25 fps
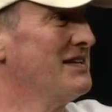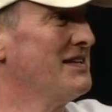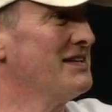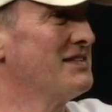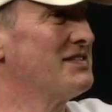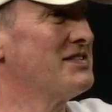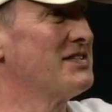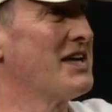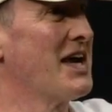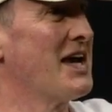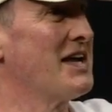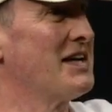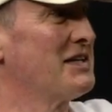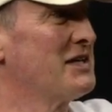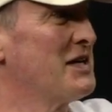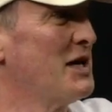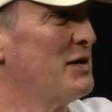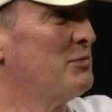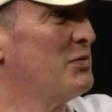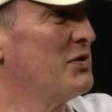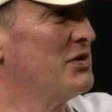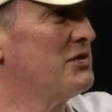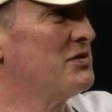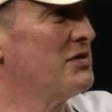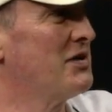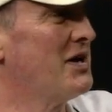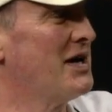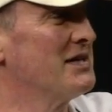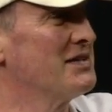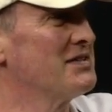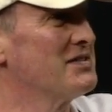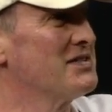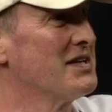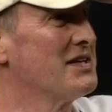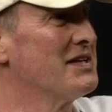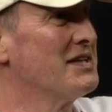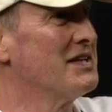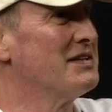It's got a couple of
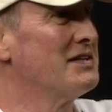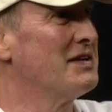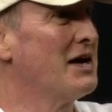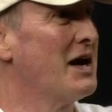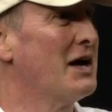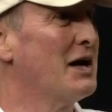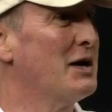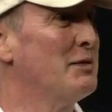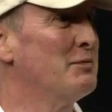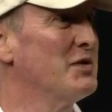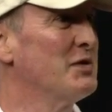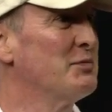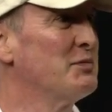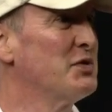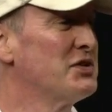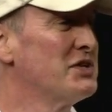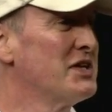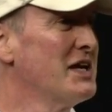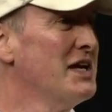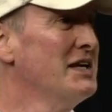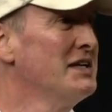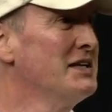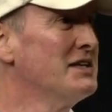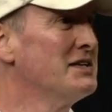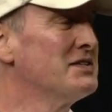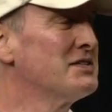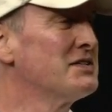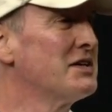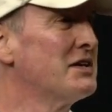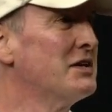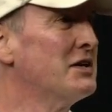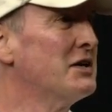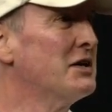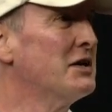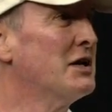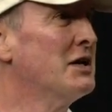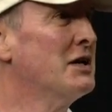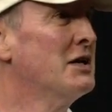dogs in it. The protagonists
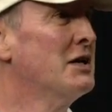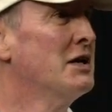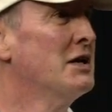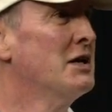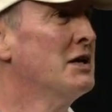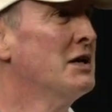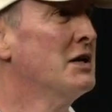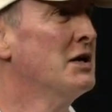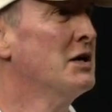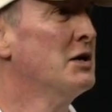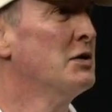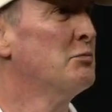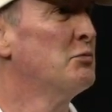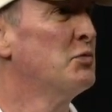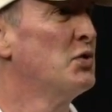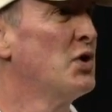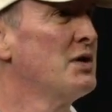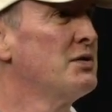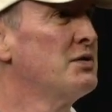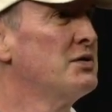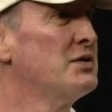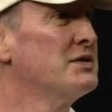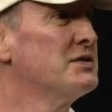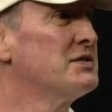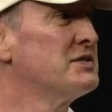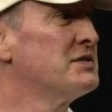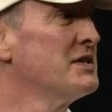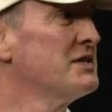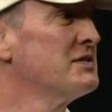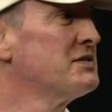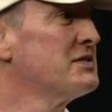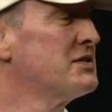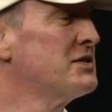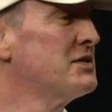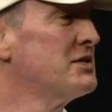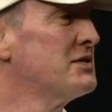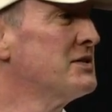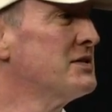are a brother and
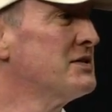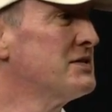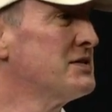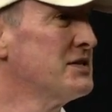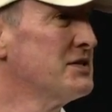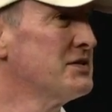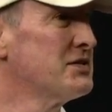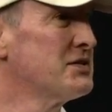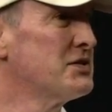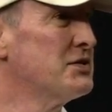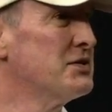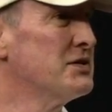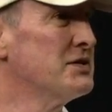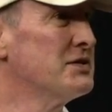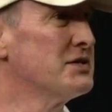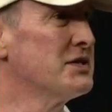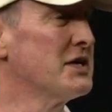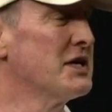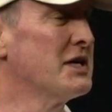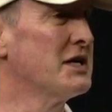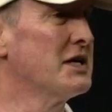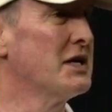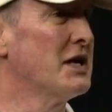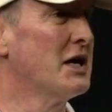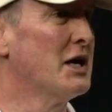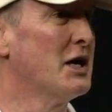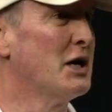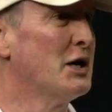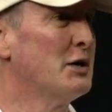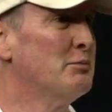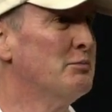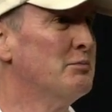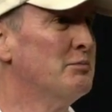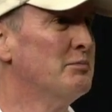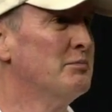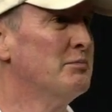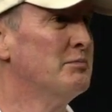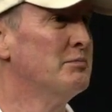sister. The sister is
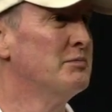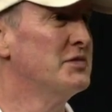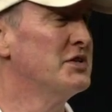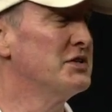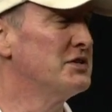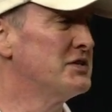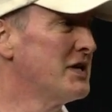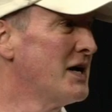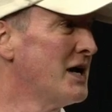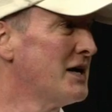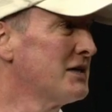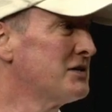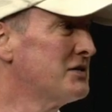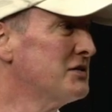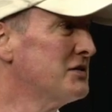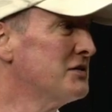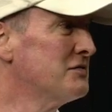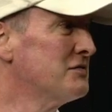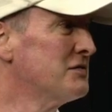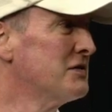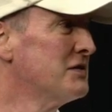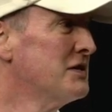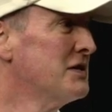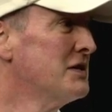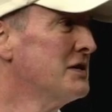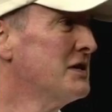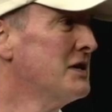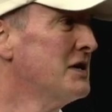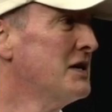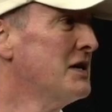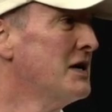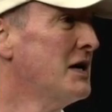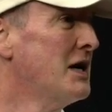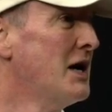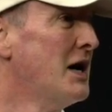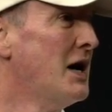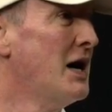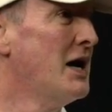a detective,
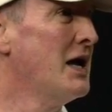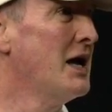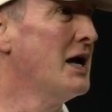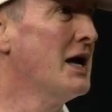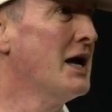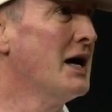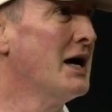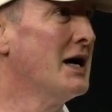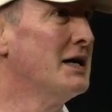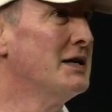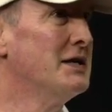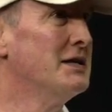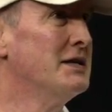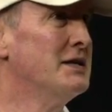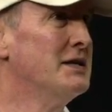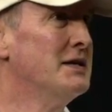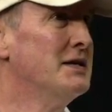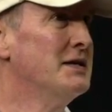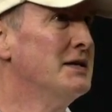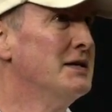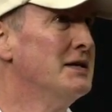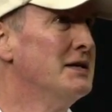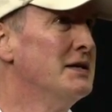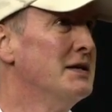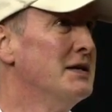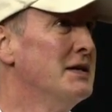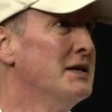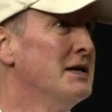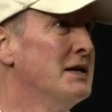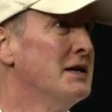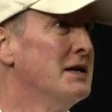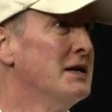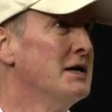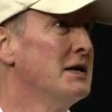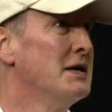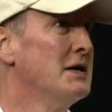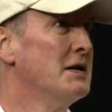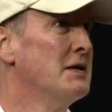and
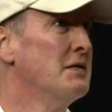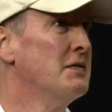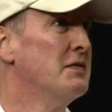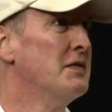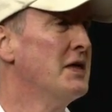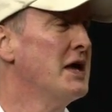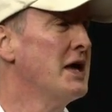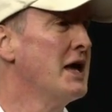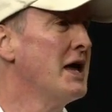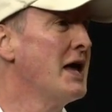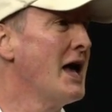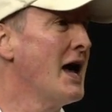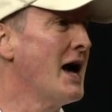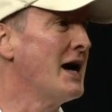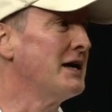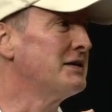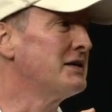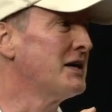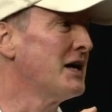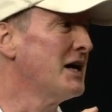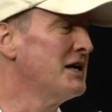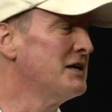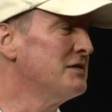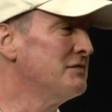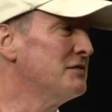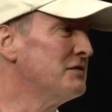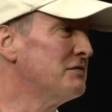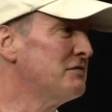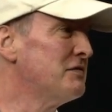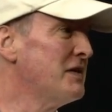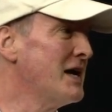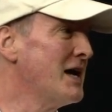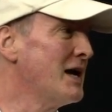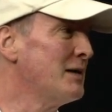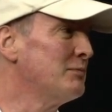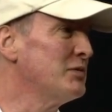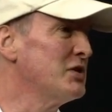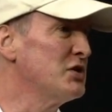they had kind of a
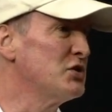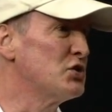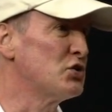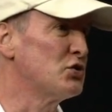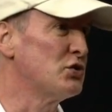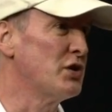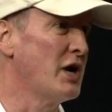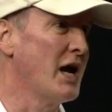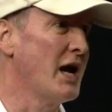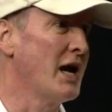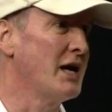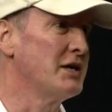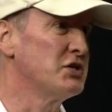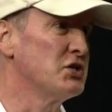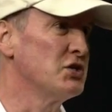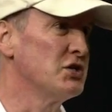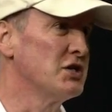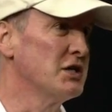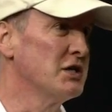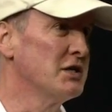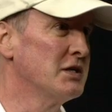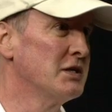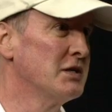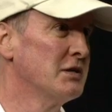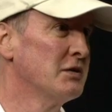family tragedy